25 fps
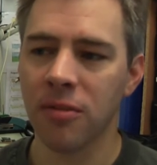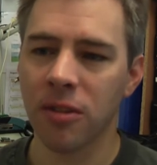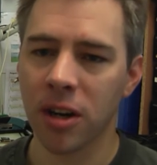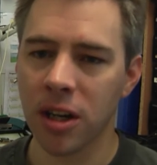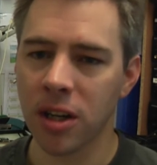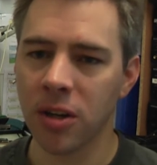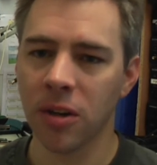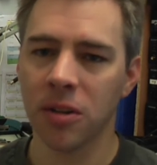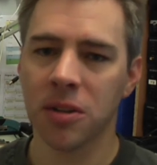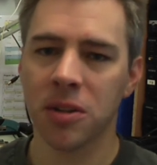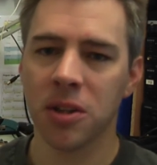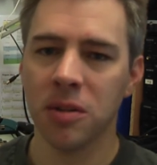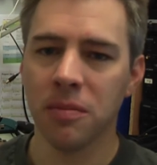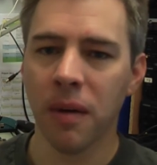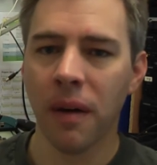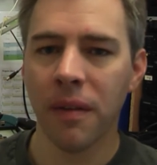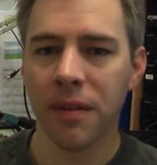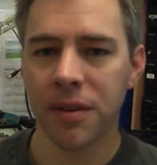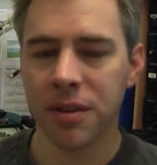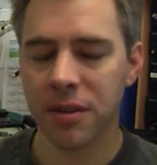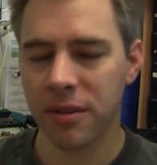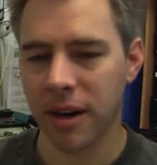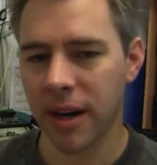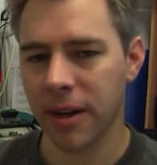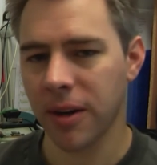right, you've got 2
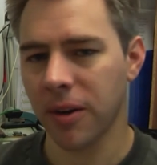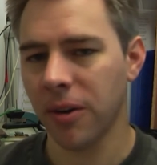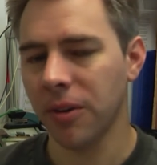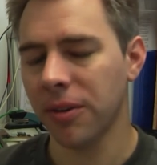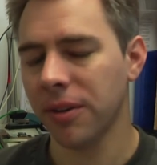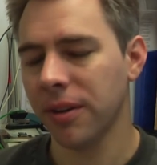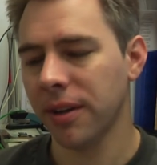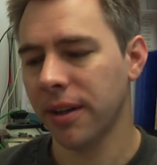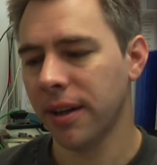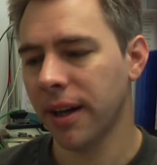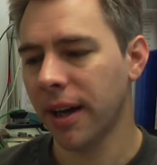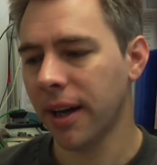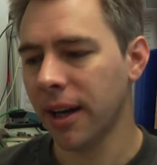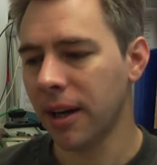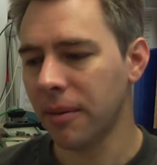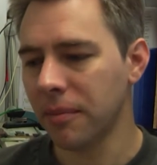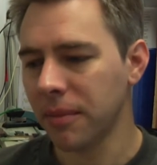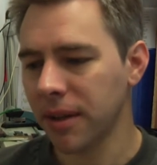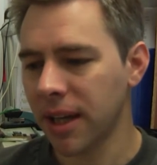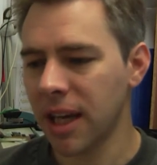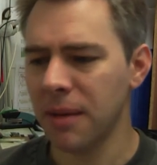months, crack on,